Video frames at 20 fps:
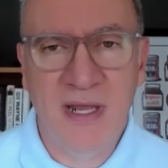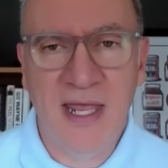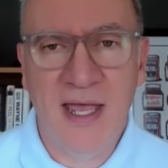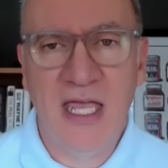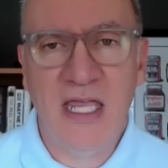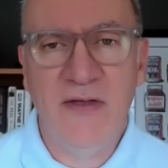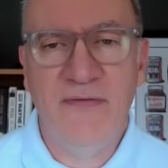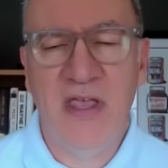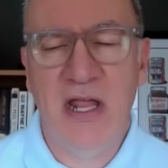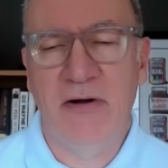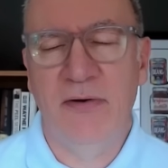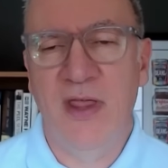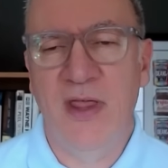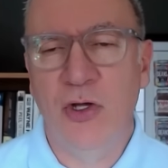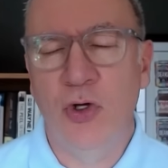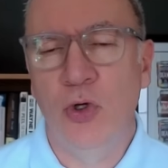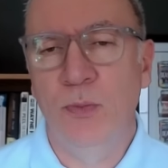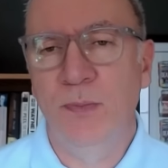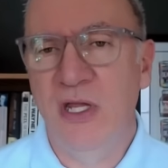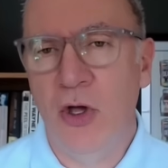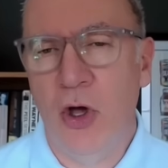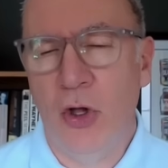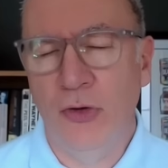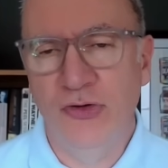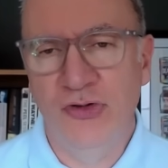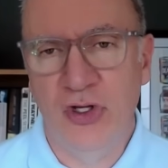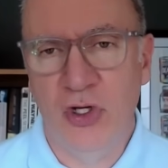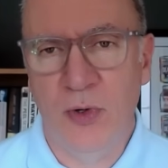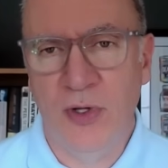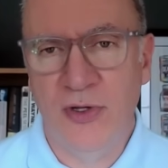behavior and there could be
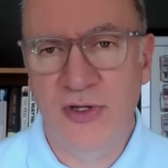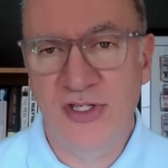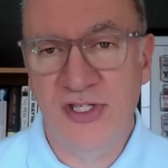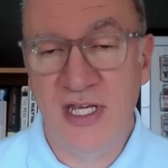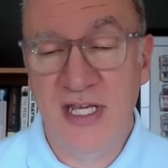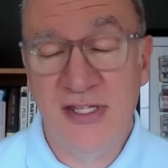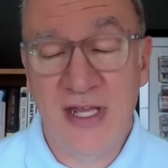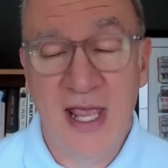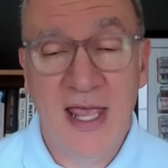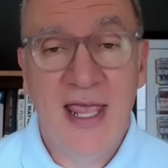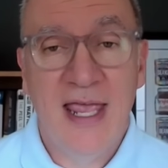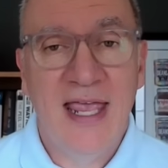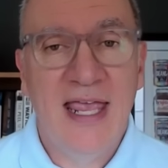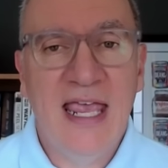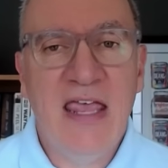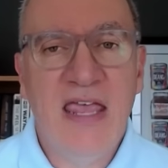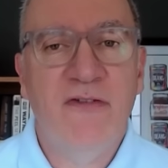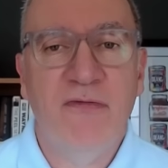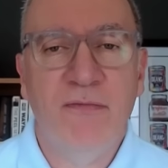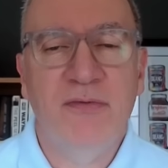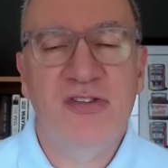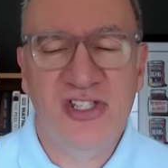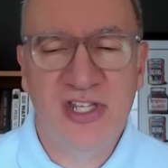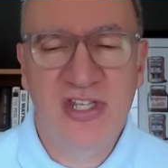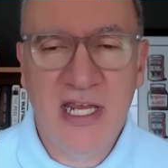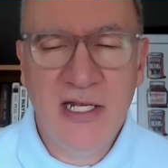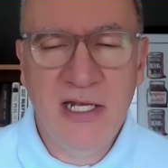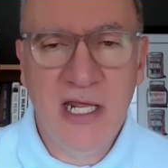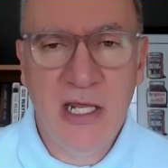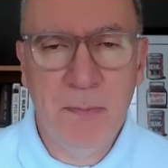consequences if
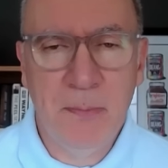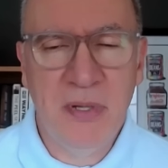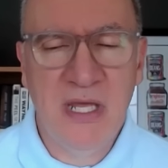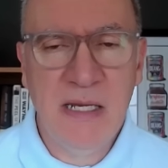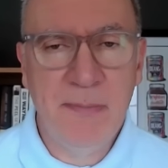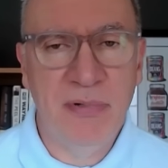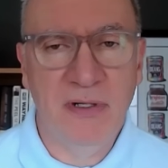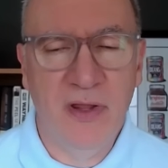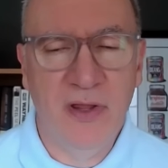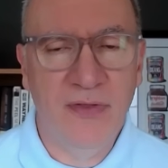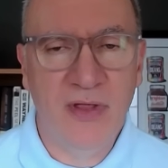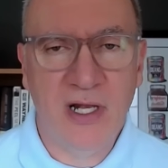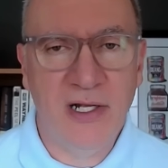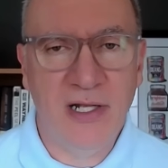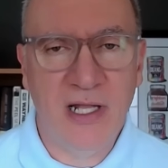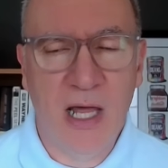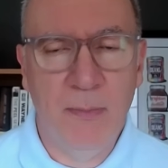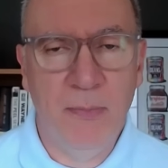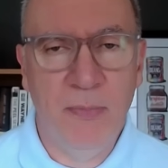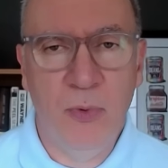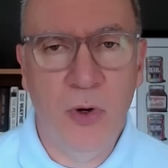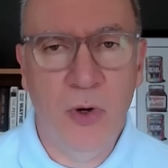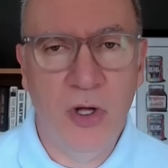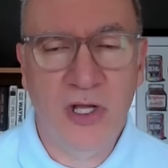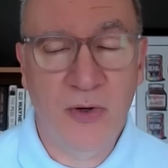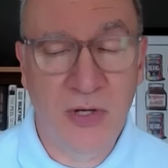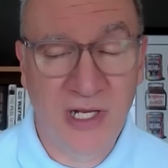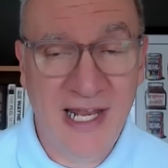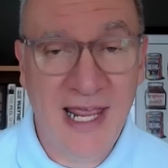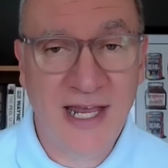senior people at the club were
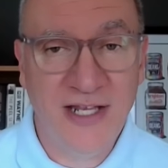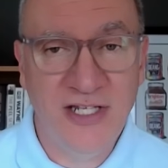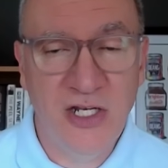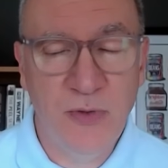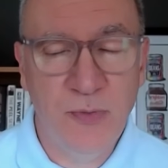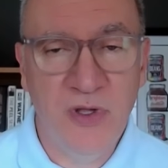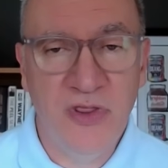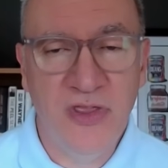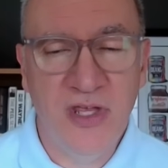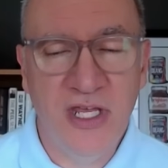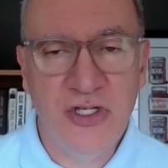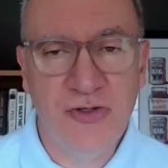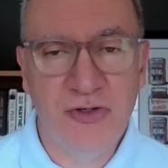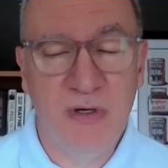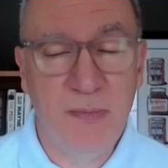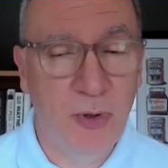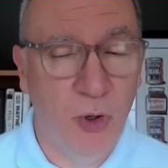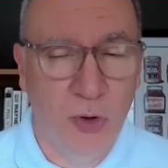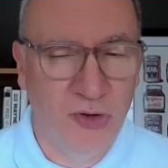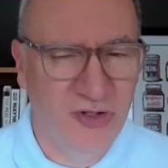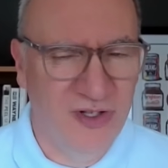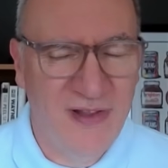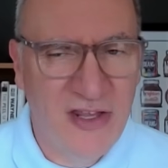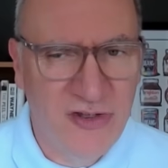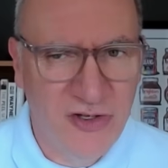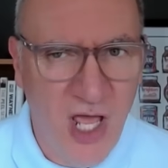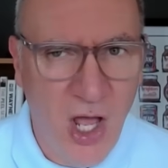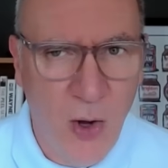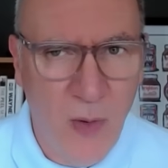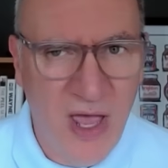connected with these reports. And
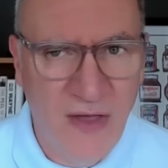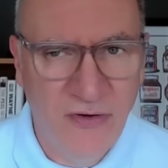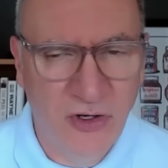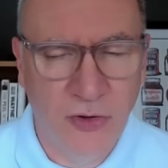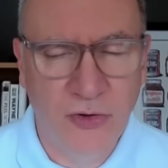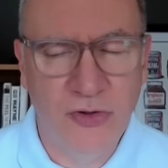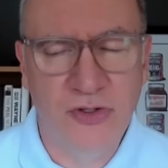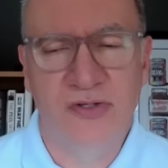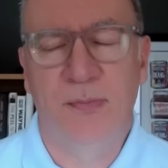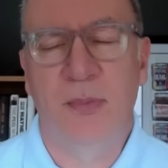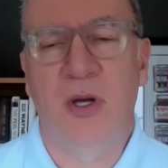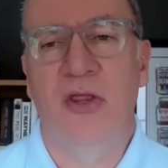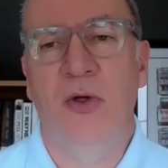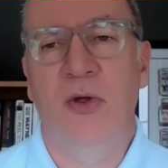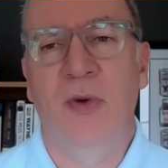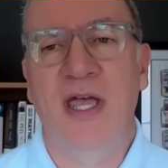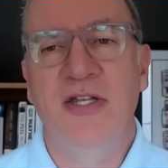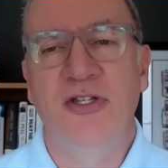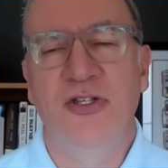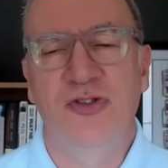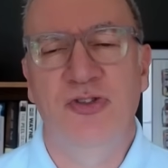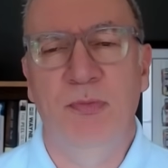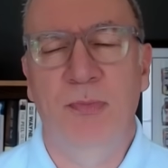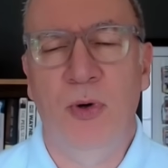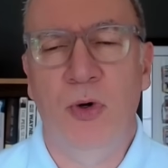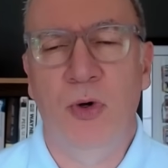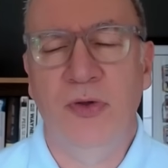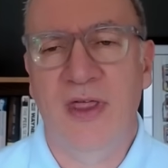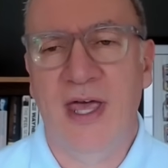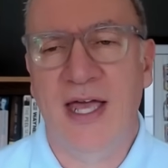there's no evidence, by the way, to
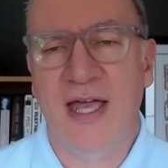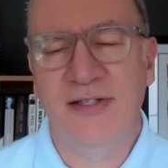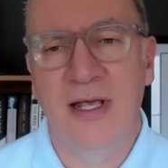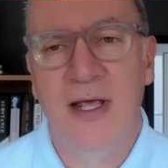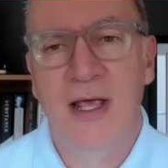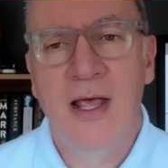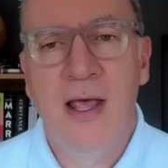support that.